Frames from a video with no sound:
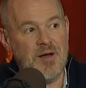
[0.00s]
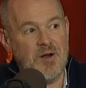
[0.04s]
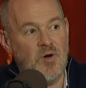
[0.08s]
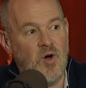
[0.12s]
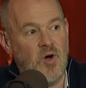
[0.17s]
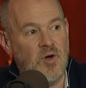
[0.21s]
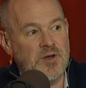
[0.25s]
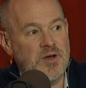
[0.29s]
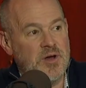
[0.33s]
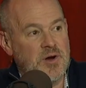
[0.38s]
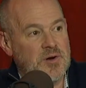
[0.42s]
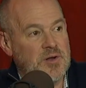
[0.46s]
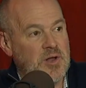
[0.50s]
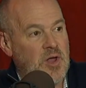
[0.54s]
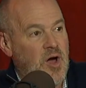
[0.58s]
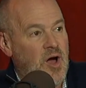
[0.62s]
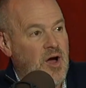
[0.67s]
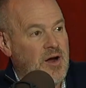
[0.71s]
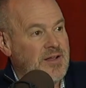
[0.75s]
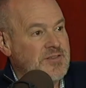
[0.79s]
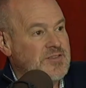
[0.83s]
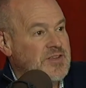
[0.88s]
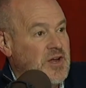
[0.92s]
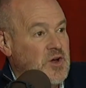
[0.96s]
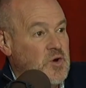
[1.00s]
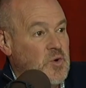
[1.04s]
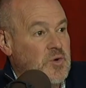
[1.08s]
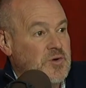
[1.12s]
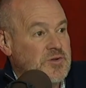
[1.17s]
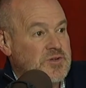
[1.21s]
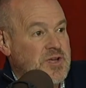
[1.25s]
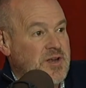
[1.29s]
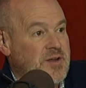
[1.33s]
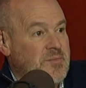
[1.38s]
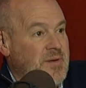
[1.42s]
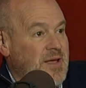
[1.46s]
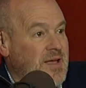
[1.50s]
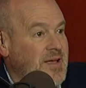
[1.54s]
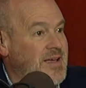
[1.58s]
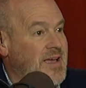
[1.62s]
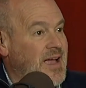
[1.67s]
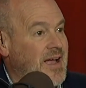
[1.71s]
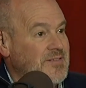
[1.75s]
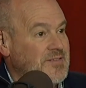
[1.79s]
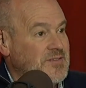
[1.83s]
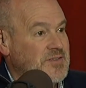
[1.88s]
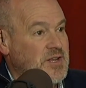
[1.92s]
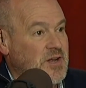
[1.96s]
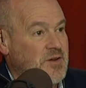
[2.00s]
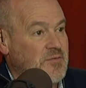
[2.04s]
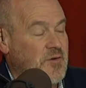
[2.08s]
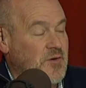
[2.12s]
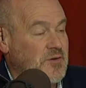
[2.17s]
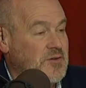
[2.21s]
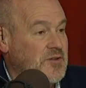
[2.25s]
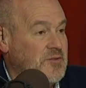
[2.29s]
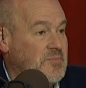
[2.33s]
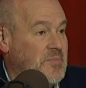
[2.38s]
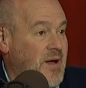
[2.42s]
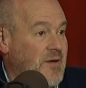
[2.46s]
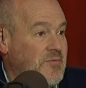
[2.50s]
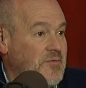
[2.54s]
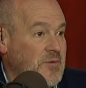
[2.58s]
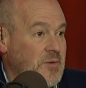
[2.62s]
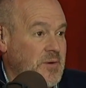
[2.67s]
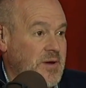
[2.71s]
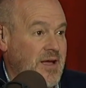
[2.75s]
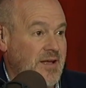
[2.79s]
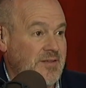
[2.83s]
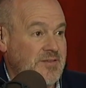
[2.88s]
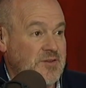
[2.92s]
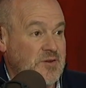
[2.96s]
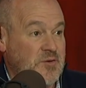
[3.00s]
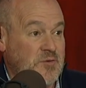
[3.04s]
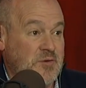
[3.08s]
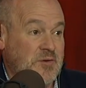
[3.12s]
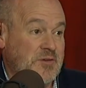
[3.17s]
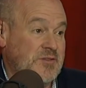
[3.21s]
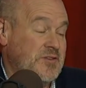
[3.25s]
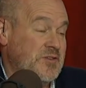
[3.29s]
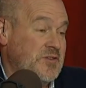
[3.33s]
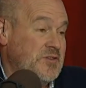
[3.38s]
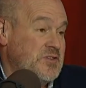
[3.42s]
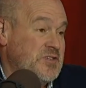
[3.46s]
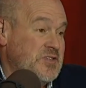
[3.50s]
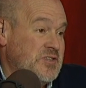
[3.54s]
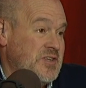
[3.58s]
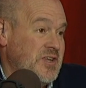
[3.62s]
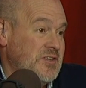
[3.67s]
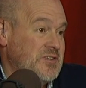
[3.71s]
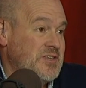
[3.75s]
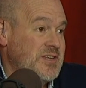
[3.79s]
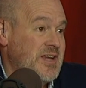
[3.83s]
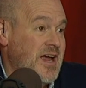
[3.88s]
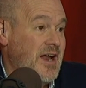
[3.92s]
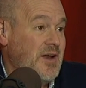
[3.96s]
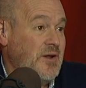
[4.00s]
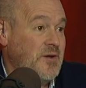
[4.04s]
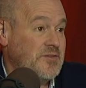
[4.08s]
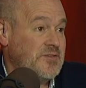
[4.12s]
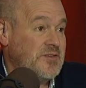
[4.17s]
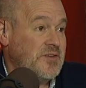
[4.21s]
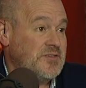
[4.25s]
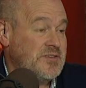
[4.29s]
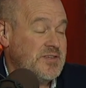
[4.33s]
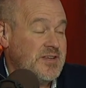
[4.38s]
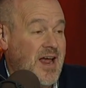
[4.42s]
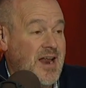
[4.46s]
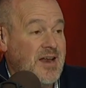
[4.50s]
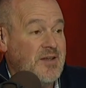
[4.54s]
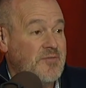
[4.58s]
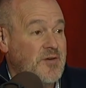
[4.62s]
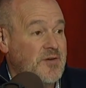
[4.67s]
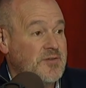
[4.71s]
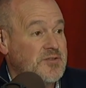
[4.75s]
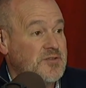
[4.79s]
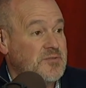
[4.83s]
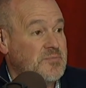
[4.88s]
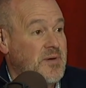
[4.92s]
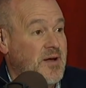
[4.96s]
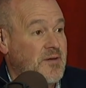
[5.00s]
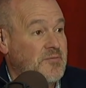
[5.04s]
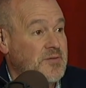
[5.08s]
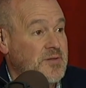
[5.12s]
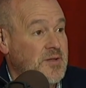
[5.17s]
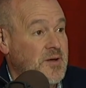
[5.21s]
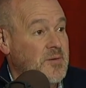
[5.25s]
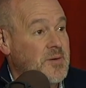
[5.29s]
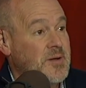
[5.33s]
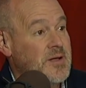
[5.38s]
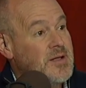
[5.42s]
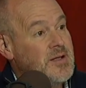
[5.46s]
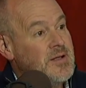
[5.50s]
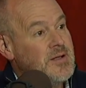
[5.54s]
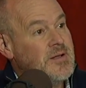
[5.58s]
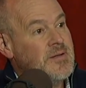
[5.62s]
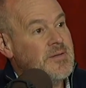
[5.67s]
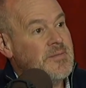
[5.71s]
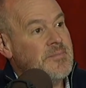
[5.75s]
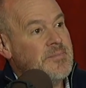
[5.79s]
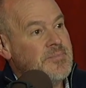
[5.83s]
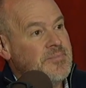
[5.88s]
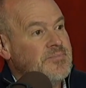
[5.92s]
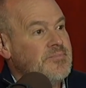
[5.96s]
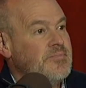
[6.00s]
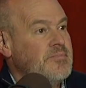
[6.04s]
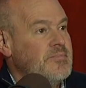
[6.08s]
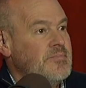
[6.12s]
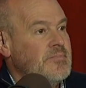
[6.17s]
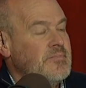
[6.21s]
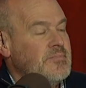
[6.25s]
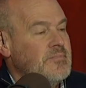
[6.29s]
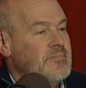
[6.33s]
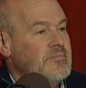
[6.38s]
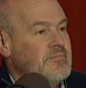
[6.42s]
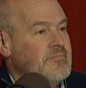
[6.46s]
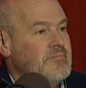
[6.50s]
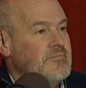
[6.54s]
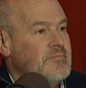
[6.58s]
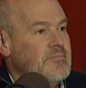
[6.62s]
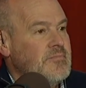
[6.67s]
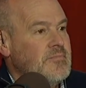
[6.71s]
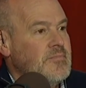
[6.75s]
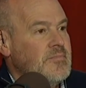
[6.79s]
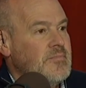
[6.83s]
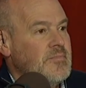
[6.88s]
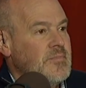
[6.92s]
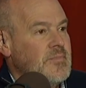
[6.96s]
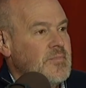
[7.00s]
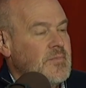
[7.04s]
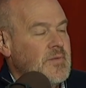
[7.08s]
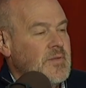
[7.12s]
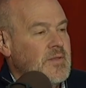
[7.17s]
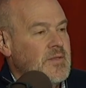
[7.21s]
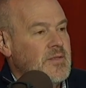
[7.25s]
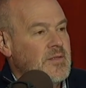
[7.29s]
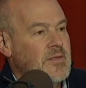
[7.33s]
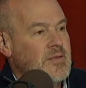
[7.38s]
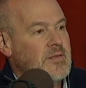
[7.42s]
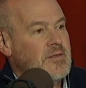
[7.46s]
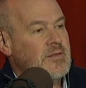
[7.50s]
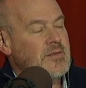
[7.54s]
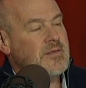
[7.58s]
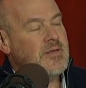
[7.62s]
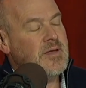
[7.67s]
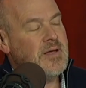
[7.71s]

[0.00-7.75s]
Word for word: about all year long, it's like, who's going to be? Kansas City versus Buffalo, Kansas City versus Cincinnati, or Cincinnati versus Buffalo? Here we go, yo. So